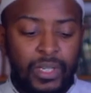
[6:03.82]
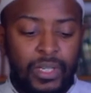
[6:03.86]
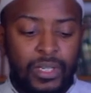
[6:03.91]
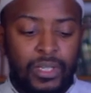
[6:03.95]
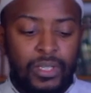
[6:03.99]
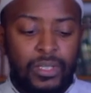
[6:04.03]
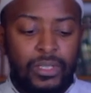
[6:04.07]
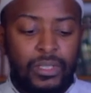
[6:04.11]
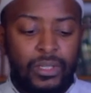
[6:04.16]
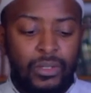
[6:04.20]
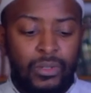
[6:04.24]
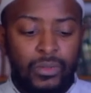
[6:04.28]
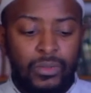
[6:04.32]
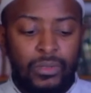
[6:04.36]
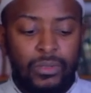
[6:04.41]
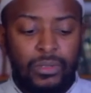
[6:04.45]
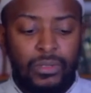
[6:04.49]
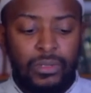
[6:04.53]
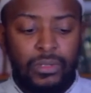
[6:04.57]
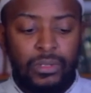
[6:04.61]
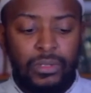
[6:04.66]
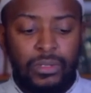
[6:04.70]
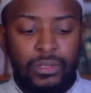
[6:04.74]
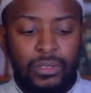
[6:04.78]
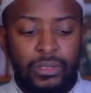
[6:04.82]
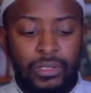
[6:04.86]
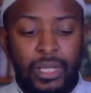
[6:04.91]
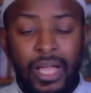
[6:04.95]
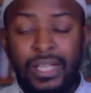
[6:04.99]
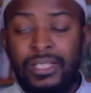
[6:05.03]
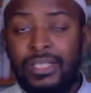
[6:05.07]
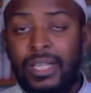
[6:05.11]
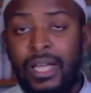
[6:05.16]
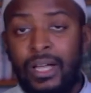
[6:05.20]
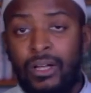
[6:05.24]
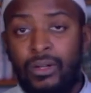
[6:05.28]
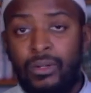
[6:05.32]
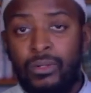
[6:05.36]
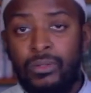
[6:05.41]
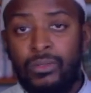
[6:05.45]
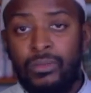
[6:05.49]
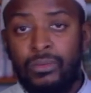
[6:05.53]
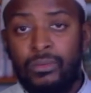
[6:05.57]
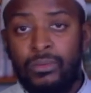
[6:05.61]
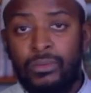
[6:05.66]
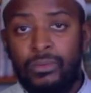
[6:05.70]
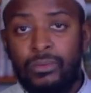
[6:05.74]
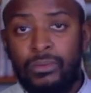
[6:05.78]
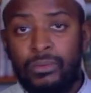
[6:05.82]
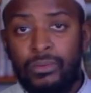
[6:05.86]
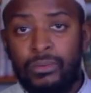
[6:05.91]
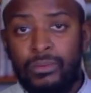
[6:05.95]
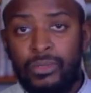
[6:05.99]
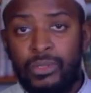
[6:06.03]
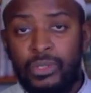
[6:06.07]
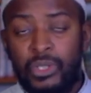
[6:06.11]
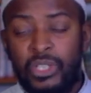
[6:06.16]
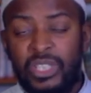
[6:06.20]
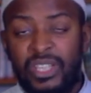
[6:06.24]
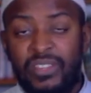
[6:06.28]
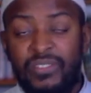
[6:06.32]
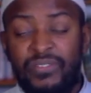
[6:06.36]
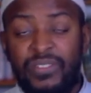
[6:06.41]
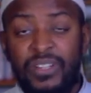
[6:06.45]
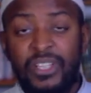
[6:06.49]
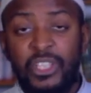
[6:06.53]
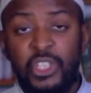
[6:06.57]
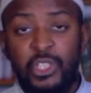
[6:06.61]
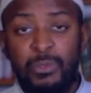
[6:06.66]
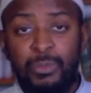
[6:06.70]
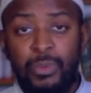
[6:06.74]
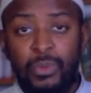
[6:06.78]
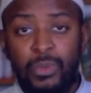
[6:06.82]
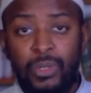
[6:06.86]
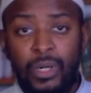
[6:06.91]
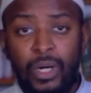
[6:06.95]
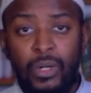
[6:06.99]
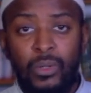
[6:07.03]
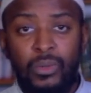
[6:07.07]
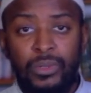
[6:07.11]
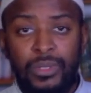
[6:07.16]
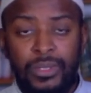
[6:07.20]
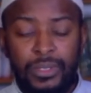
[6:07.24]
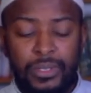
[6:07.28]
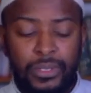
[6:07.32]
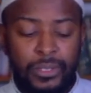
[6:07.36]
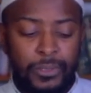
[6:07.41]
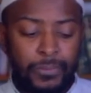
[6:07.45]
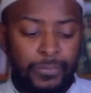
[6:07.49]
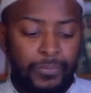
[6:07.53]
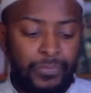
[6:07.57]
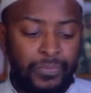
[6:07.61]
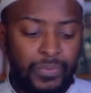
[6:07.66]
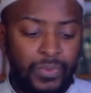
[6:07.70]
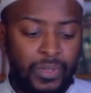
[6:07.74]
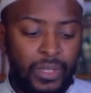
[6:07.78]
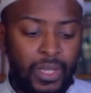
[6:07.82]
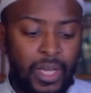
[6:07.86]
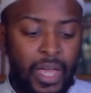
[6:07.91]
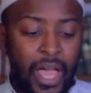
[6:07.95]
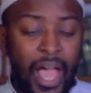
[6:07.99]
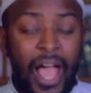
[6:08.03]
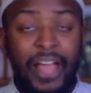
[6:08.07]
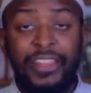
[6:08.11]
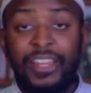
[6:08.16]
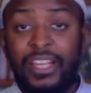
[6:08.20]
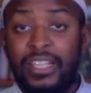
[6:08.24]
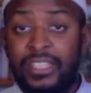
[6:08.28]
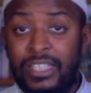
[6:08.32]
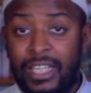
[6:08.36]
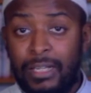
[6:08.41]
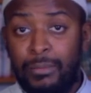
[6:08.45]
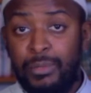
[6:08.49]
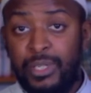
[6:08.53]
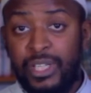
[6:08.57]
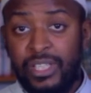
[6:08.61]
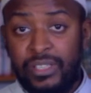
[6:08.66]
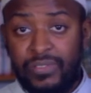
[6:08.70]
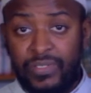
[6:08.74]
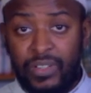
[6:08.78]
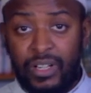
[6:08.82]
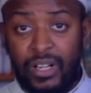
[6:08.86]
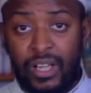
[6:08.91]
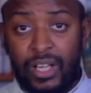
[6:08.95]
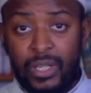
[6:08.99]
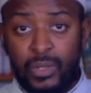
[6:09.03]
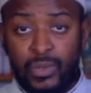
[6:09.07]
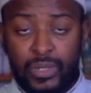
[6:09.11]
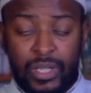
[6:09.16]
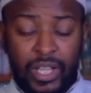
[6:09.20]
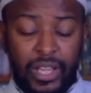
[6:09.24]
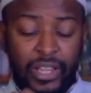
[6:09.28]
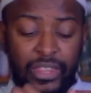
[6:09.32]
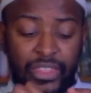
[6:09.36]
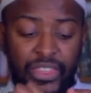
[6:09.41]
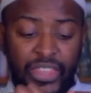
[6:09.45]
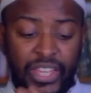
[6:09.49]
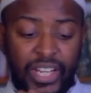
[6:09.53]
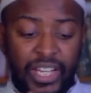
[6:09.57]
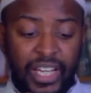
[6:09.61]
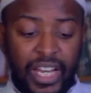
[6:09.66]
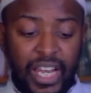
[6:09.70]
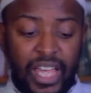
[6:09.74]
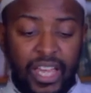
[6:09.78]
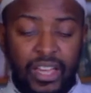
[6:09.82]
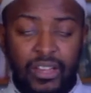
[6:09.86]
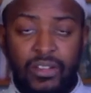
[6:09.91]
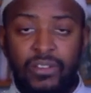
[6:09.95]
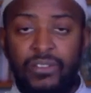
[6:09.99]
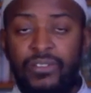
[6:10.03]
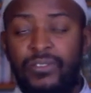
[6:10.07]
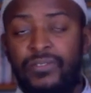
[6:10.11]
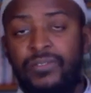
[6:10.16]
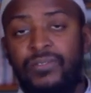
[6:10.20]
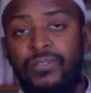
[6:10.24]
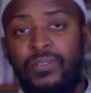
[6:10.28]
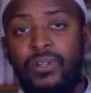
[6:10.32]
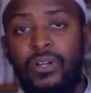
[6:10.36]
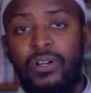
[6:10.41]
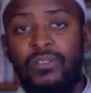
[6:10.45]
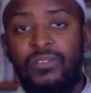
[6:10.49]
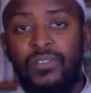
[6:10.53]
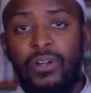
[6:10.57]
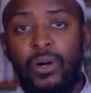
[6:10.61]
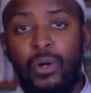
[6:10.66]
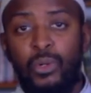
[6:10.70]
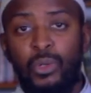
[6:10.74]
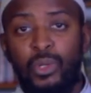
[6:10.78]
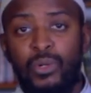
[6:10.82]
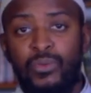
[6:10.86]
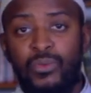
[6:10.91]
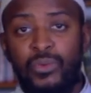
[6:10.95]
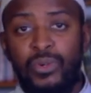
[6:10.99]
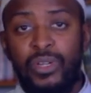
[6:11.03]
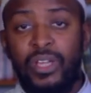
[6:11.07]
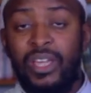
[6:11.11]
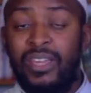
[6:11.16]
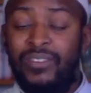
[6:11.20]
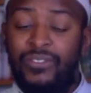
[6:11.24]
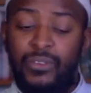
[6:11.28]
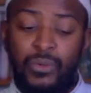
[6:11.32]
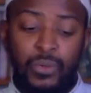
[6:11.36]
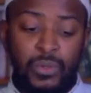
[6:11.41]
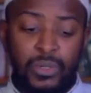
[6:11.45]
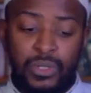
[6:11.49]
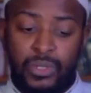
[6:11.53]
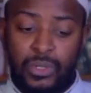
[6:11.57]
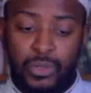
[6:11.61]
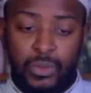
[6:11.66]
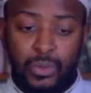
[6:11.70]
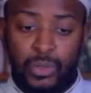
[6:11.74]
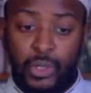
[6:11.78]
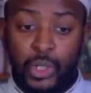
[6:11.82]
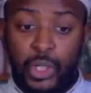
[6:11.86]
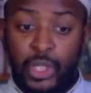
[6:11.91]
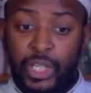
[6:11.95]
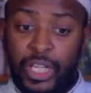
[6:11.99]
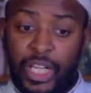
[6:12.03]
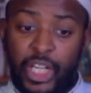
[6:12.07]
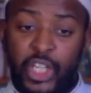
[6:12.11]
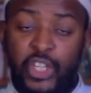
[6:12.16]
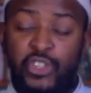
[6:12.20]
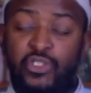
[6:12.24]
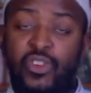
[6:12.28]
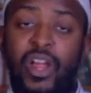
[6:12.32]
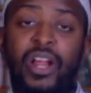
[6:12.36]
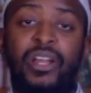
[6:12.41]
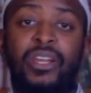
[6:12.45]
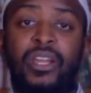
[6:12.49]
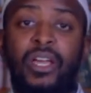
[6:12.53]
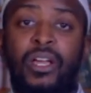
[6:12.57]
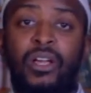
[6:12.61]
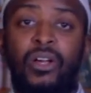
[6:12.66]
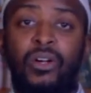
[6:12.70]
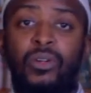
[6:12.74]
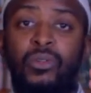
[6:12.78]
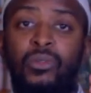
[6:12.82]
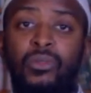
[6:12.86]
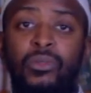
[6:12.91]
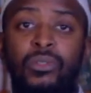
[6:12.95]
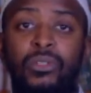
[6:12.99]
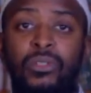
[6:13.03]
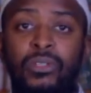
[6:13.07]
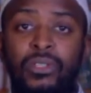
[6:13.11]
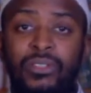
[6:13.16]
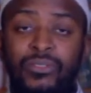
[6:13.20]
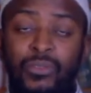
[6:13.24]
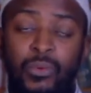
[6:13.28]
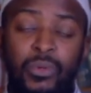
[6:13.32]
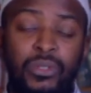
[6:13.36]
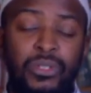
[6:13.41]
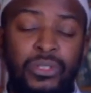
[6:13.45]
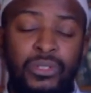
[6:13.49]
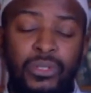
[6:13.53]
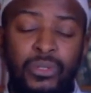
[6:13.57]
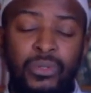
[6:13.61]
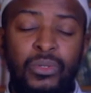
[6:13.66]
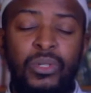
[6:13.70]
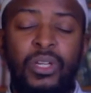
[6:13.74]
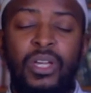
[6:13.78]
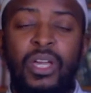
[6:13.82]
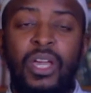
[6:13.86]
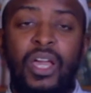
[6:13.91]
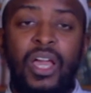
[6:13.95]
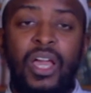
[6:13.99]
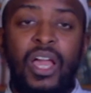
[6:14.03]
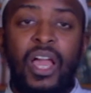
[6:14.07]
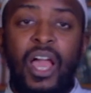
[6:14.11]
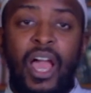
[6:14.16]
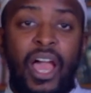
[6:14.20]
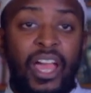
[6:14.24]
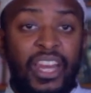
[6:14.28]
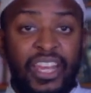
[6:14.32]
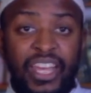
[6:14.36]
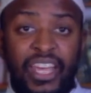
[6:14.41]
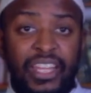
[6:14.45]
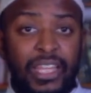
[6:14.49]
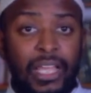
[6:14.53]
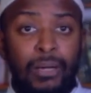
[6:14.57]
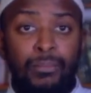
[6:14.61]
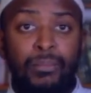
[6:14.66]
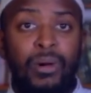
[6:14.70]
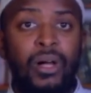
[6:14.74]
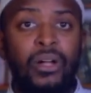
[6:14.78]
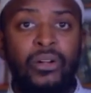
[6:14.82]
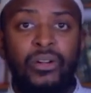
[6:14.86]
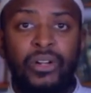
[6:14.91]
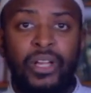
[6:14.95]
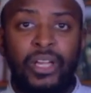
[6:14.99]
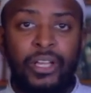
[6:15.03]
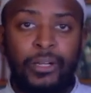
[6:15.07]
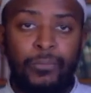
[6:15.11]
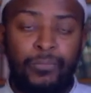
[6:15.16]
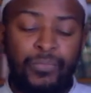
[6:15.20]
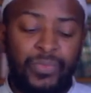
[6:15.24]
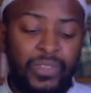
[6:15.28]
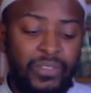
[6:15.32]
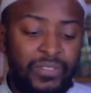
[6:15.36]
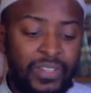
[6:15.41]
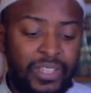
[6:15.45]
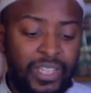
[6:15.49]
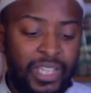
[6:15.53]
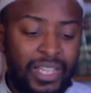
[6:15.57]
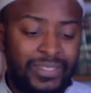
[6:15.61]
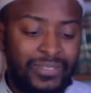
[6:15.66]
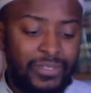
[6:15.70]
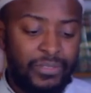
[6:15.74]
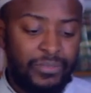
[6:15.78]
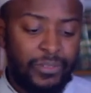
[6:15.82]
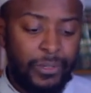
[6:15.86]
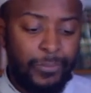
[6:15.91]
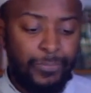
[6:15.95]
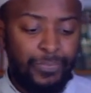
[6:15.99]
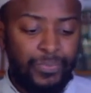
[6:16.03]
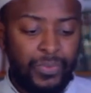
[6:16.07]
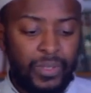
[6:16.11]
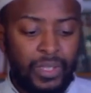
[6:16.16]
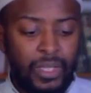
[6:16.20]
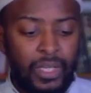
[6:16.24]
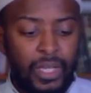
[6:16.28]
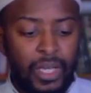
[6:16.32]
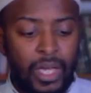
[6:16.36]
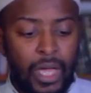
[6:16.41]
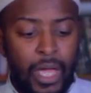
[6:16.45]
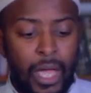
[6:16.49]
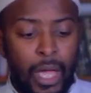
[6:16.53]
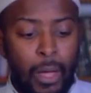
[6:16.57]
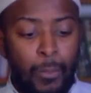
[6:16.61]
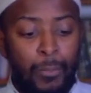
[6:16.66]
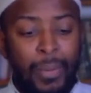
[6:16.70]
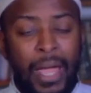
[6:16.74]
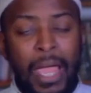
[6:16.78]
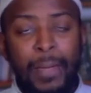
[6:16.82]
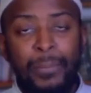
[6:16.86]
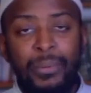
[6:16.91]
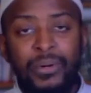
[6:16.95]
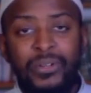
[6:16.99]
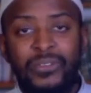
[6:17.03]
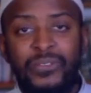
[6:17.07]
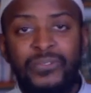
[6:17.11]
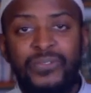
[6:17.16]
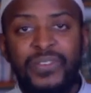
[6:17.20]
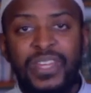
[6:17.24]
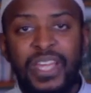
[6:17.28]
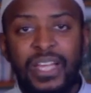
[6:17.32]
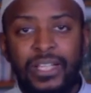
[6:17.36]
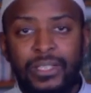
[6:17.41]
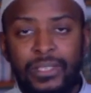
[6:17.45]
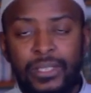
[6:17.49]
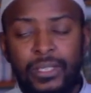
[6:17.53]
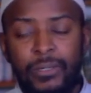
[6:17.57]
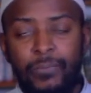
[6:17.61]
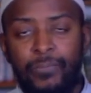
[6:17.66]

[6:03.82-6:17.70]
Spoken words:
So that's how you could say fungible gold is. And that same sheet of glass with that thin layer of gold over it, if you was to, you can extract that gold if you wanted to, and get that bar again if you had enough of it. Paper and fiat.